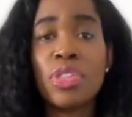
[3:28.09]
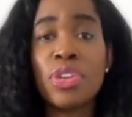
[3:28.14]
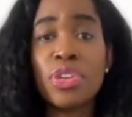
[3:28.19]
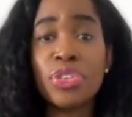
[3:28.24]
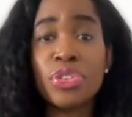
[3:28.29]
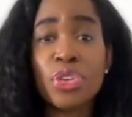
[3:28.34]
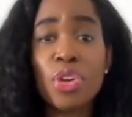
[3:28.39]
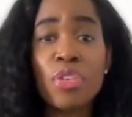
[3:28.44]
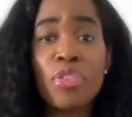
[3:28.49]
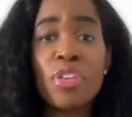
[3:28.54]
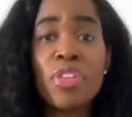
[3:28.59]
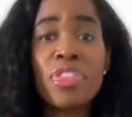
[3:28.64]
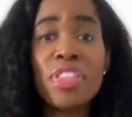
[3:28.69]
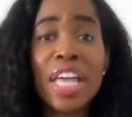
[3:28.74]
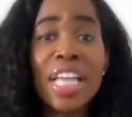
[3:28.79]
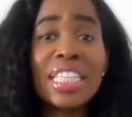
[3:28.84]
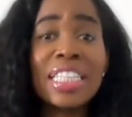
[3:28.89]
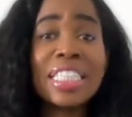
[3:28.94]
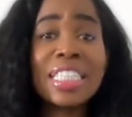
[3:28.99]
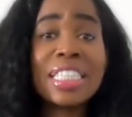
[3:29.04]
The server
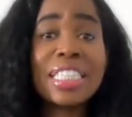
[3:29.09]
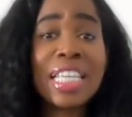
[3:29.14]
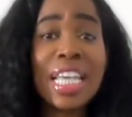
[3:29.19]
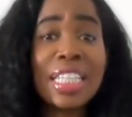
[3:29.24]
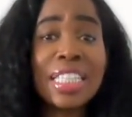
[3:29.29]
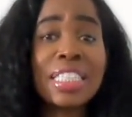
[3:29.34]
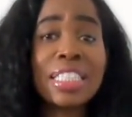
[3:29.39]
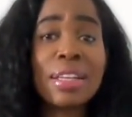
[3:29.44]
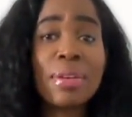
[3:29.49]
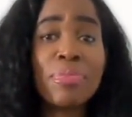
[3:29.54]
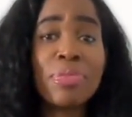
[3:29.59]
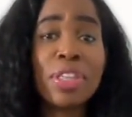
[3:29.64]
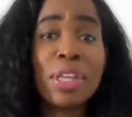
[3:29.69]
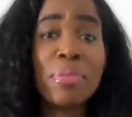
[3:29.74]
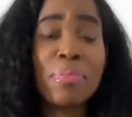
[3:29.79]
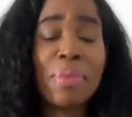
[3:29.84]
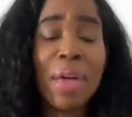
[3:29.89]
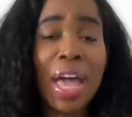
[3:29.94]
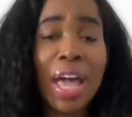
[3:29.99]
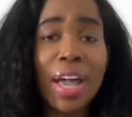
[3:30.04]
then sends
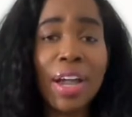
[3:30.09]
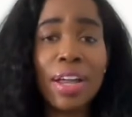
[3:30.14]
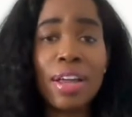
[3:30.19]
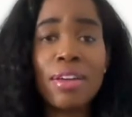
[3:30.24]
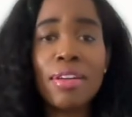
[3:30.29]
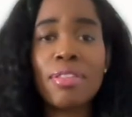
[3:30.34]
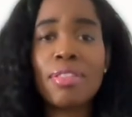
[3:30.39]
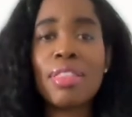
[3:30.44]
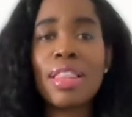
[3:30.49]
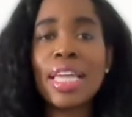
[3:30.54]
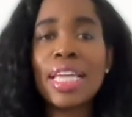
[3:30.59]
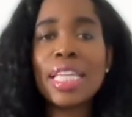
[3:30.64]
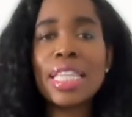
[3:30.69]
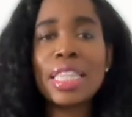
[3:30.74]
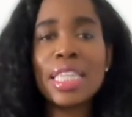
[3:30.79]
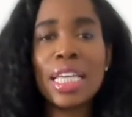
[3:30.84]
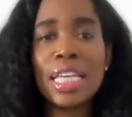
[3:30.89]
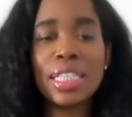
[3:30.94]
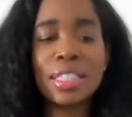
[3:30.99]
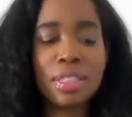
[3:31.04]
something back like
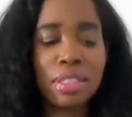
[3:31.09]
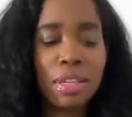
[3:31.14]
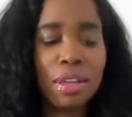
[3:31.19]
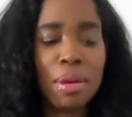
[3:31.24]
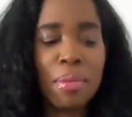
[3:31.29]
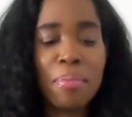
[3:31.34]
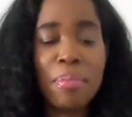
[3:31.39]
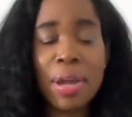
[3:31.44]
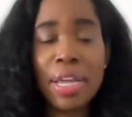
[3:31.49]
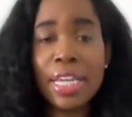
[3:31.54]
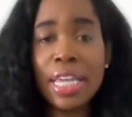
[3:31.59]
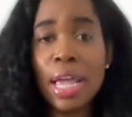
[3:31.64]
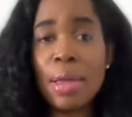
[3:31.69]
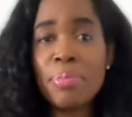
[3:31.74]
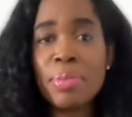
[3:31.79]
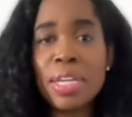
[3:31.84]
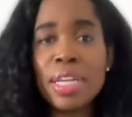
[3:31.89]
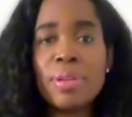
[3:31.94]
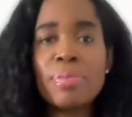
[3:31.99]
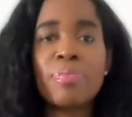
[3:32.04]
this:
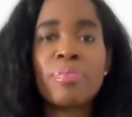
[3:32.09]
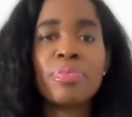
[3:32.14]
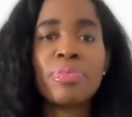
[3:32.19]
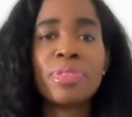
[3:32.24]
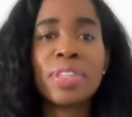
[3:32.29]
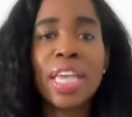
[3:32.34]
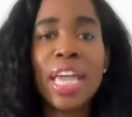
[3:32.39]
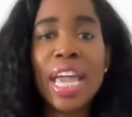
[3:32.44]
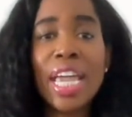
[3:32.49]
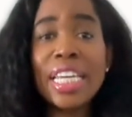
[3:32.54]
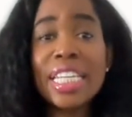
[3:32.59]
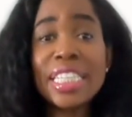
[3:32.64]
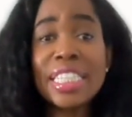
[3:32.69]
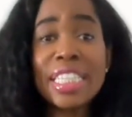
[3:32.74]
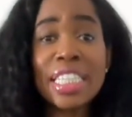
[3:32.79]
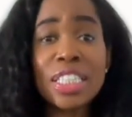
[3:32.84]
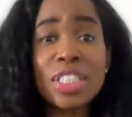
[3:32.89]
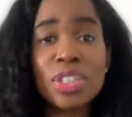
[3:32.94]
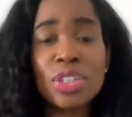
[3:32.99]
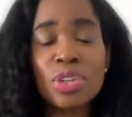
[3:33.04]
Miami,
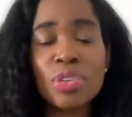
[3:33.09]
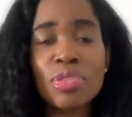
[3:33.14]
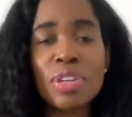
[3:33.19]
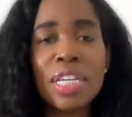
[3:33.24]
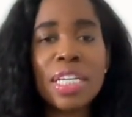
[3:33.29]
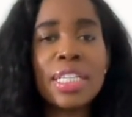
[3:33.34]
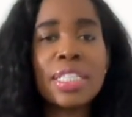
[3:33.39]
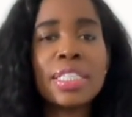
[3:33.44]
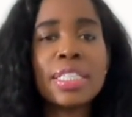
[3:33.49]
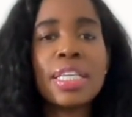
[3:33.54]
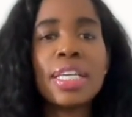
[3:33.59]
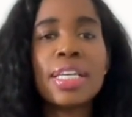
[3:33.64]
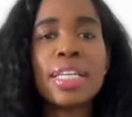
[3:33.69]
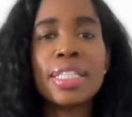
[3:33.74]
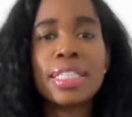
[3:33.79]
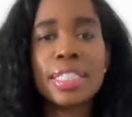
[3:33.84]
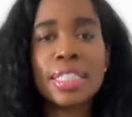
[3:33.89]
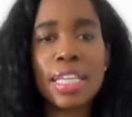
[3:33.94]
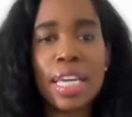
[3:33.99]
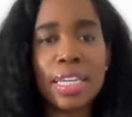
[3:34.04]
86 degrees,
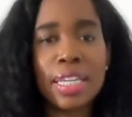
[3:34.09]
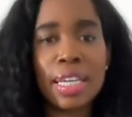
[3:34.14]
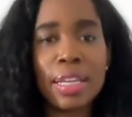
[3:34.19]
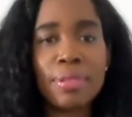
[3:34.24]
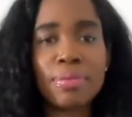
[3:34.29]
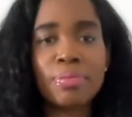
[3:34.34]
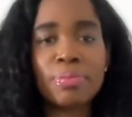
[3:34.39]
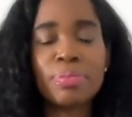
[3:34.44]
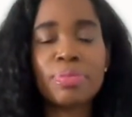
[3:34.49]
sunny.